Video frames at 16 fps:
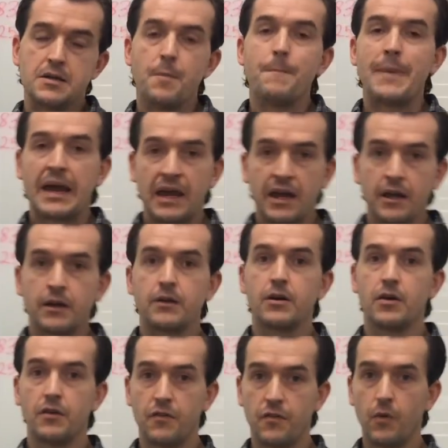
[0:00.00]
demand
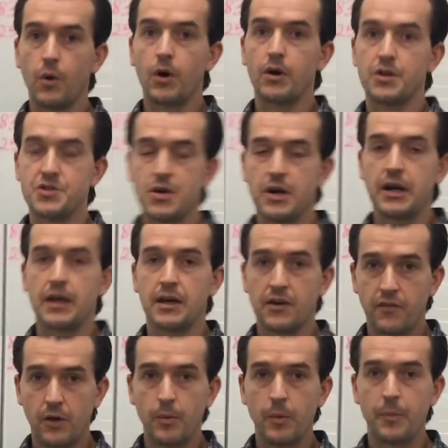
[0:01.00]
for training
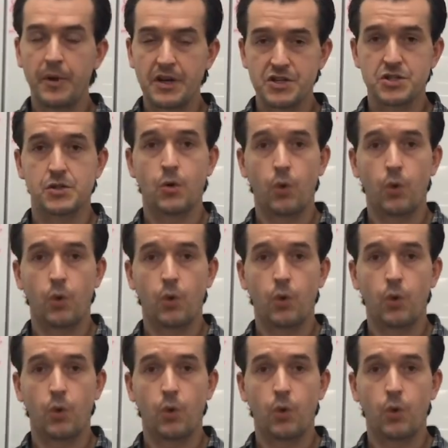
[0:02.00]
and development managers,